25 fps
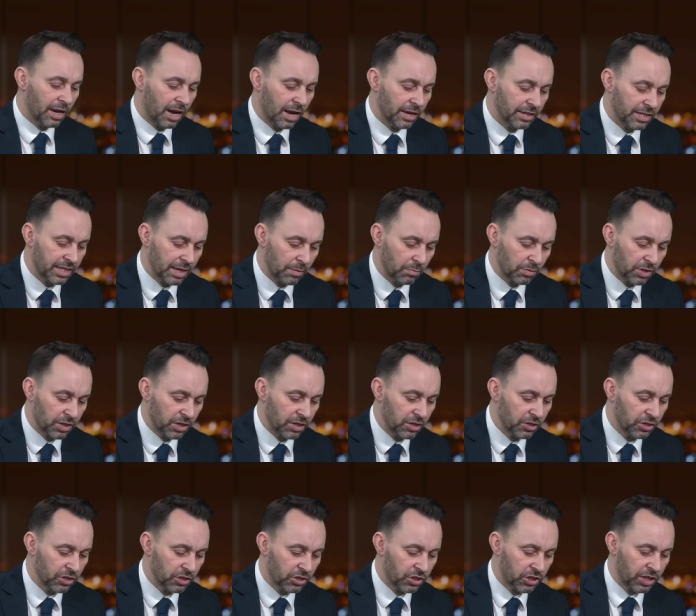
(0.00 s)
uh, and Tim, can you
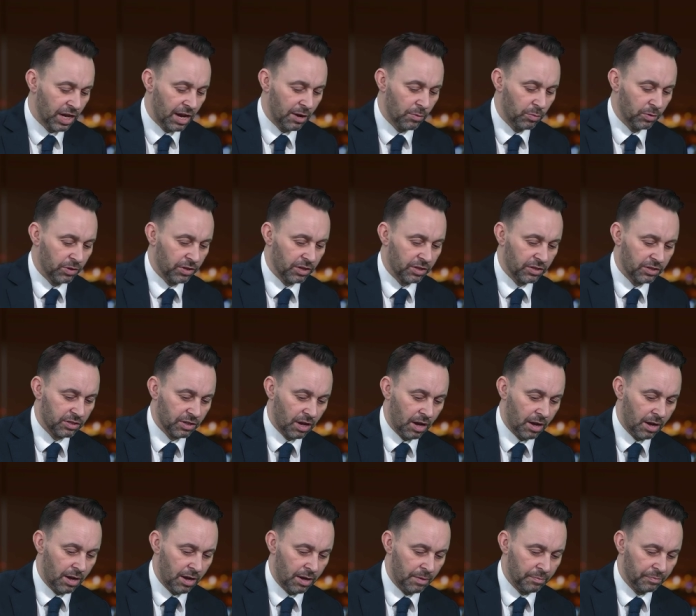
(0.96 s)
just share with us
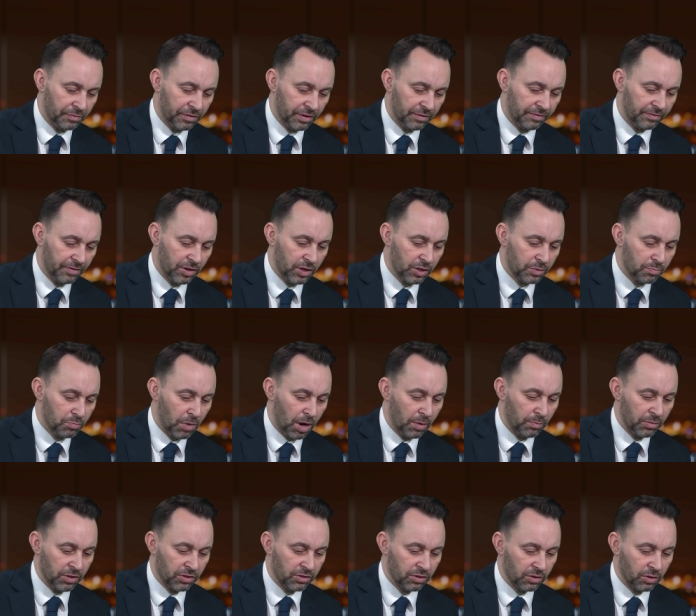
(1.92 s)
um, the first
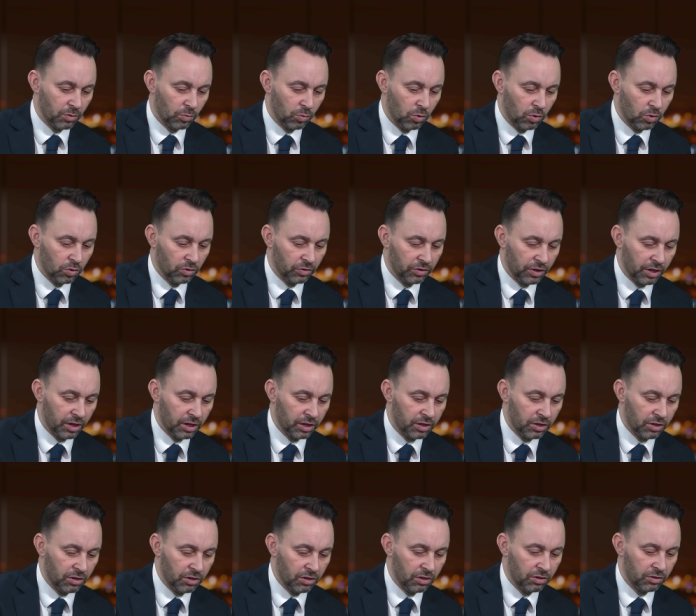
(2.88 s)
moments of the war that
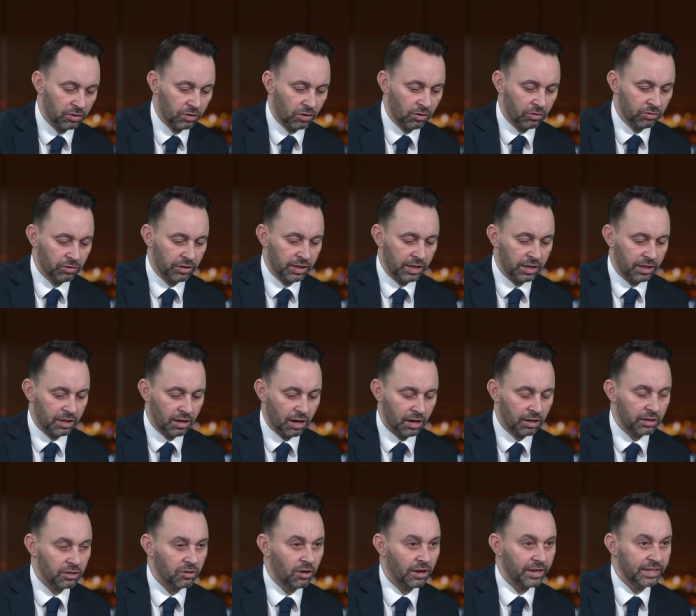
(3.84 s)
occurred on the uh,
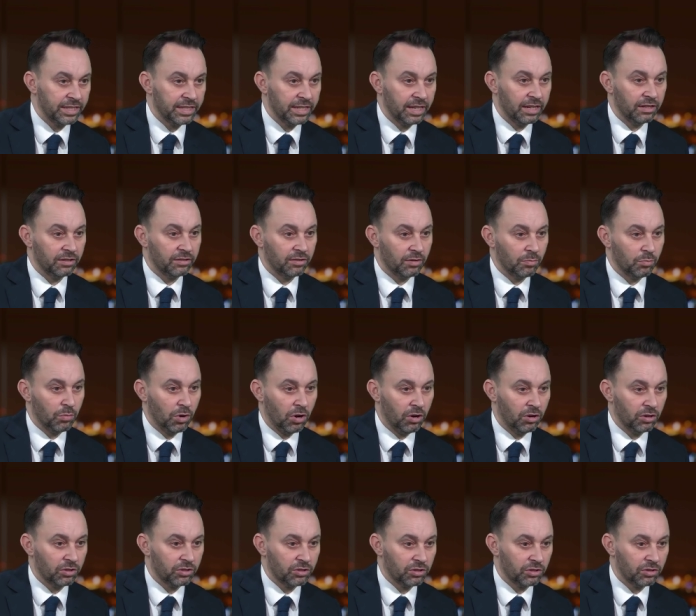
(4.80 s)
19th of
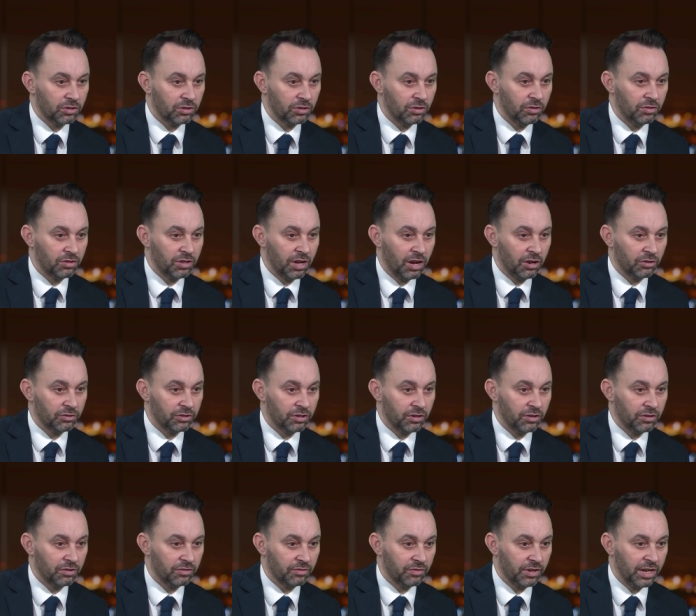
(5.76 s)
March
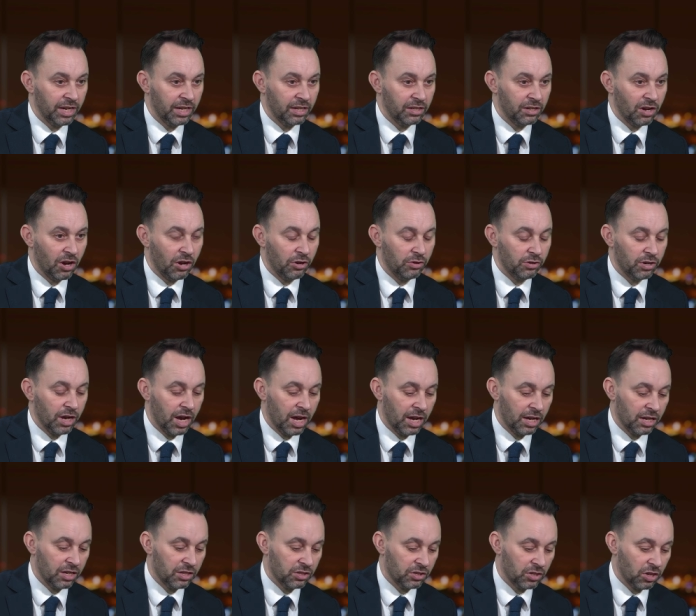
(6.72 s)
2003, known
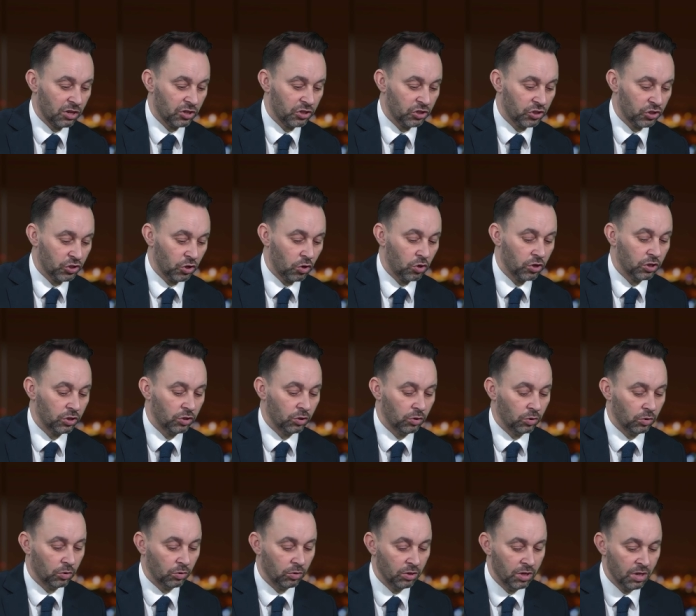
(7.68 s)
as uh, Shock and
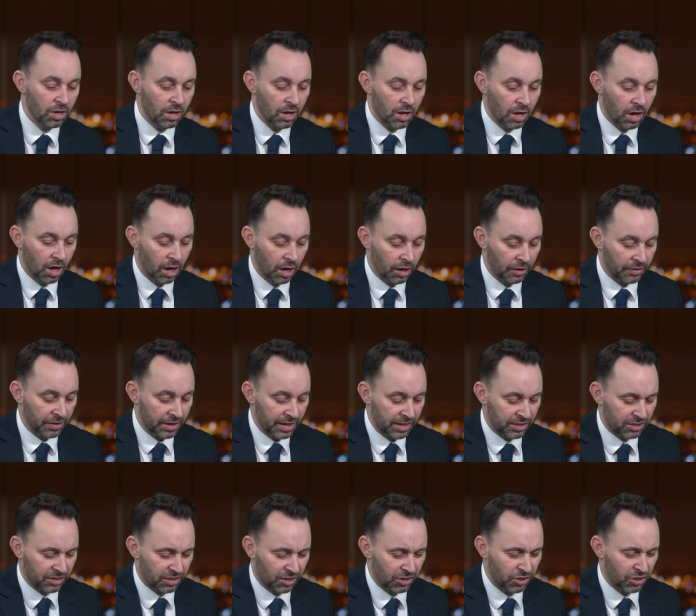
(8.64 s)
Awe? Uh,
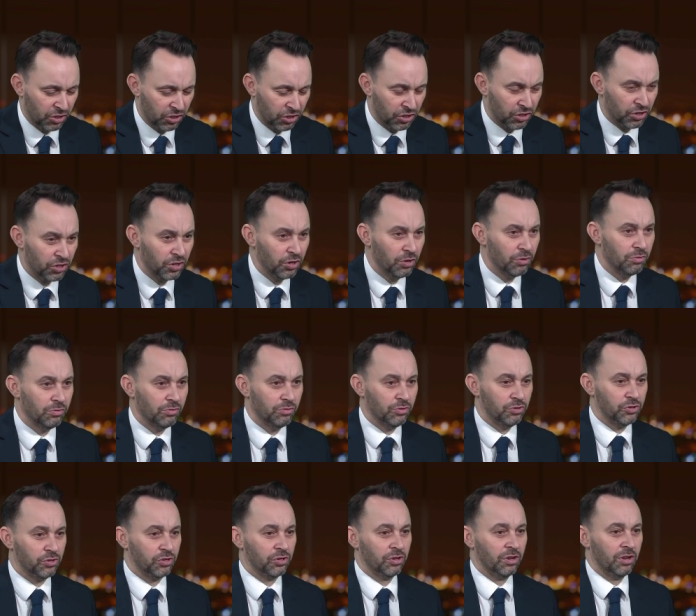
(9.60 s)
this
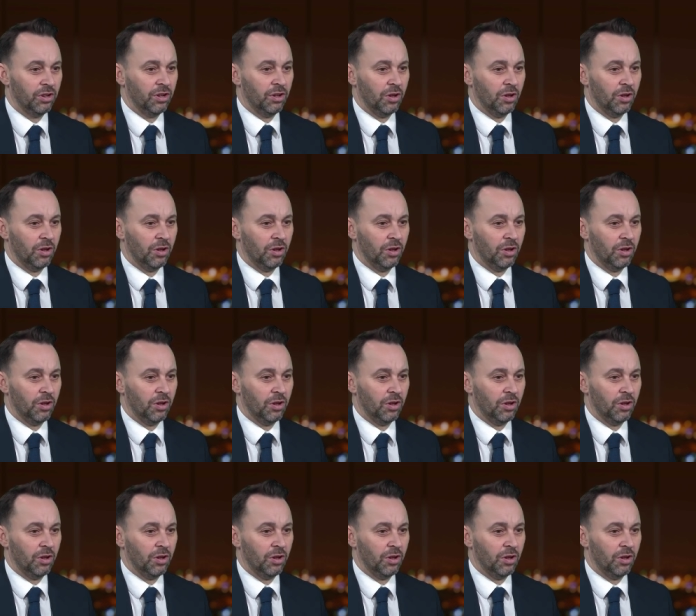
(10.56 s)
huge